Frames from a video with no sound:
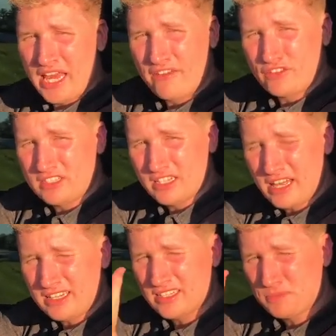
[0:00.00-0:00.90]
If you did
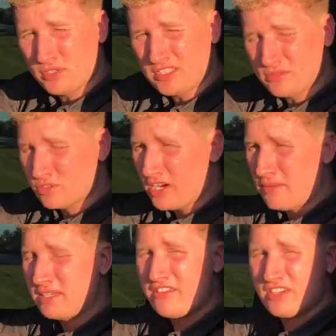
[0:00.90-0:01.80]
like this, please
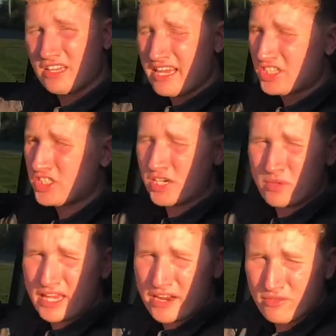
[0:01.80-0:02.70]
subscribe, give it a like, share it
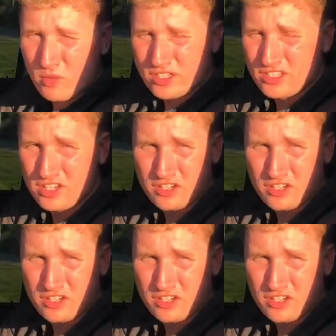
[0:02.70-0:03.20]
with everyone you know,